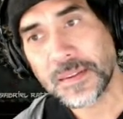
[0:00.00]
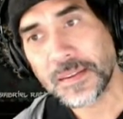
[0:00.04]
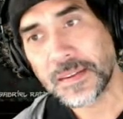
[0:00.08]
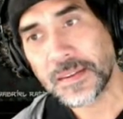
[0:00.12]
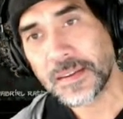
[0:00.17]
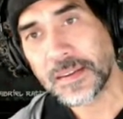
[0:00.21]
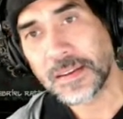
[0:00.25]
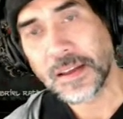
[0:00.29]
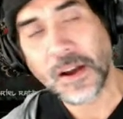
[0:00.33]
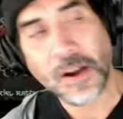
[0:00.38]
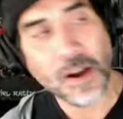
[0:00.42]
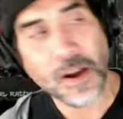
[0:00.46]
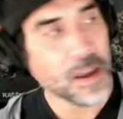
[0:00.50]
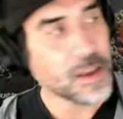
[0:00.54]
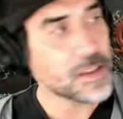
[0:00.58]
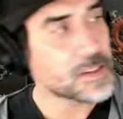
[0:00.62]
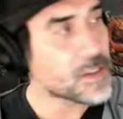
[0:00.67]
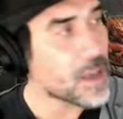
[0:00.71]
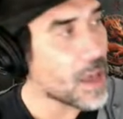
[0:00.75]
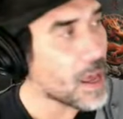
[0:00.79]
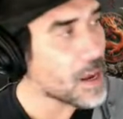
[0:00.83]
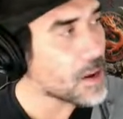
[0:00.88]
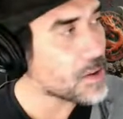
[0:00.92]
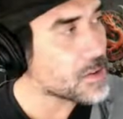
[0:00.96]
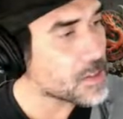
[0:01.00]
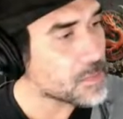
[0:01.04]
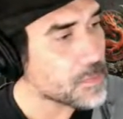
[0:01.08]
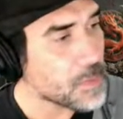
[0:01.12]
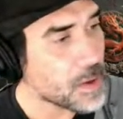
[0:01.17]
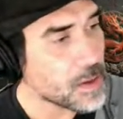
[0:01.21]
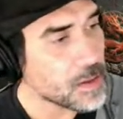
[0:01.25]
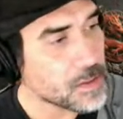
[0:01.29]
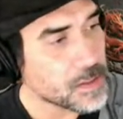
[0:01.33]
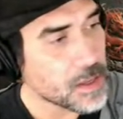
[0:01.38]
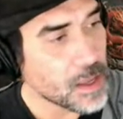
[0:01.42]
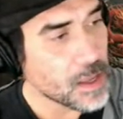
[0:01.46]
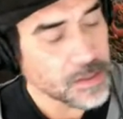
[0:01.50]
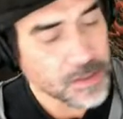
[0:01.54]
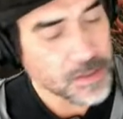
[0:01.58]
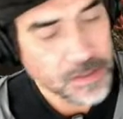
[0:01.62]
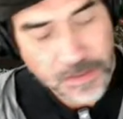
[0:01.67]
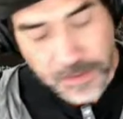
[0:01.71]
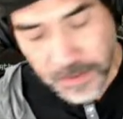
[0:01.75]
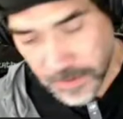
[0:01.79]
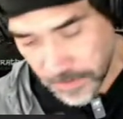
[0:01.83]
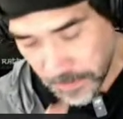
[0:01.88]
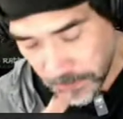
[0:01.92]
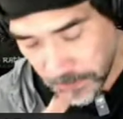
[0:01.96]
all right. So how does this make sense?
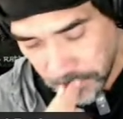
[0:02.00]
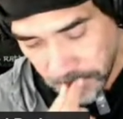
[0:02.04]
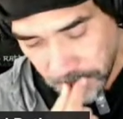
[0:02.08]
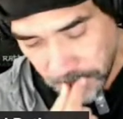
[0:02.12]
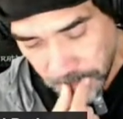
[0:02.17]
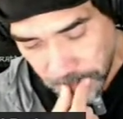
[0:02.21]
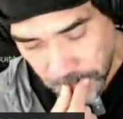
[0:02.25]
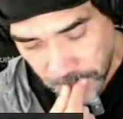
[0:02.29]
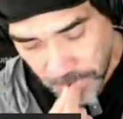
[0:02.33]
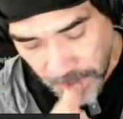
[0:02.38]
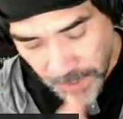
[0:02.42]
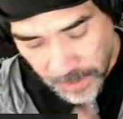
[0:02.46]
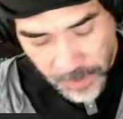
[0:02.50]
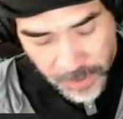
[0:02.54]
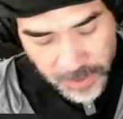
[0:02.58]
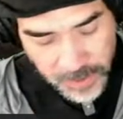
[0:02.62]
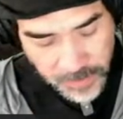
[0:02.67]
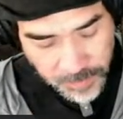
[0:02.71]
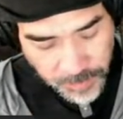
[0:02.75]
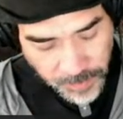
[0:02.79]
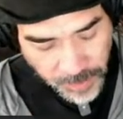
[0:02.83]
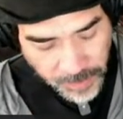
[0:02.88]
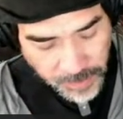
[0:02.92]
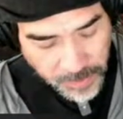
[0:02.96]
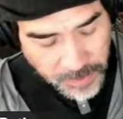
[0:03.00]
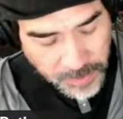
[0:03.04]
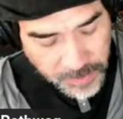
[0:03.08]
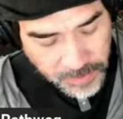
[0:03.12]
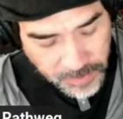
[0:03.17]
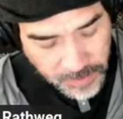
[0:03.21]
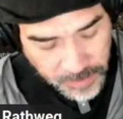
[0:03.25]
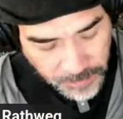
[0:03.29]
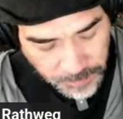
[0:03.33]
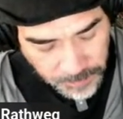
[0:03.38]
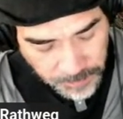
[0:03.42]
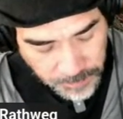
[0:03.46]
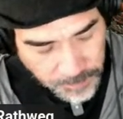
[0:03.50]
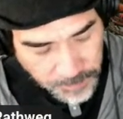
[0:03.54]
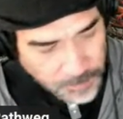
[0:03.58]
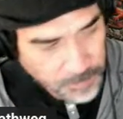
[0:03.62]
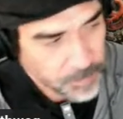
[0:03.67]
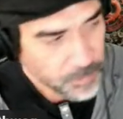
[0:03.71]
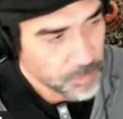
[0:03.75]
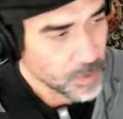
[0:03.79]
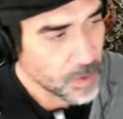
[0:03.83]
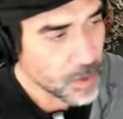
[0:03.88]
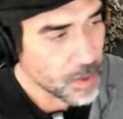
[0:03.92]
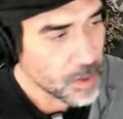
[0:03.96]
How do I explain this?
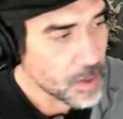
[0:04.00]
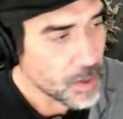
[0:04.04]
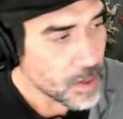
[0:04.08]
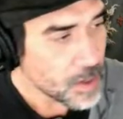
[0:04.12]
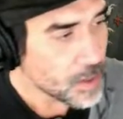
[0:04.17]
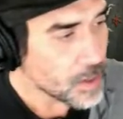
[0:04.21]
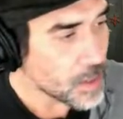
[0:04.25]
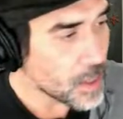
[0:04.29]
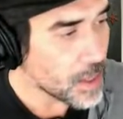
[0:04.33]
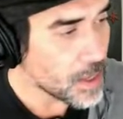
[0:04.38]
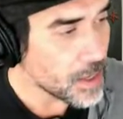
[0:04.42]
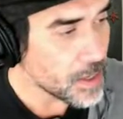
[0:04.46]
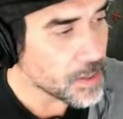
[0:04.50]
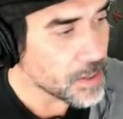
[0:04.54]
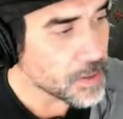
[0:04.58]
Like,